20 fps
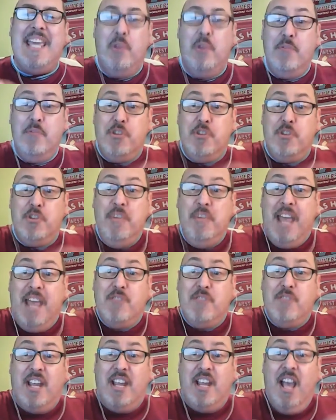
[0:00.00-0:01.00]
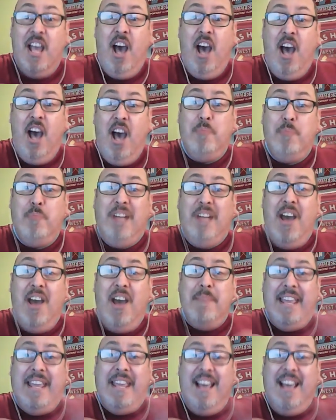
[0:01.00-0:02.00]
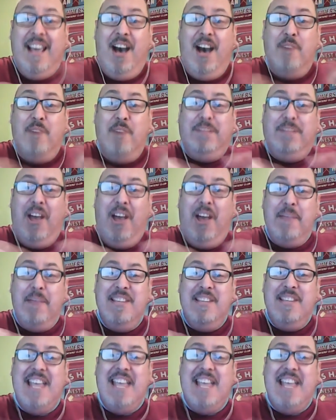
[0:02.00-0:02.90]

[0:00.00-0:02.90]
he was doing that. He was like, oh, blimey. Oh, blimey. His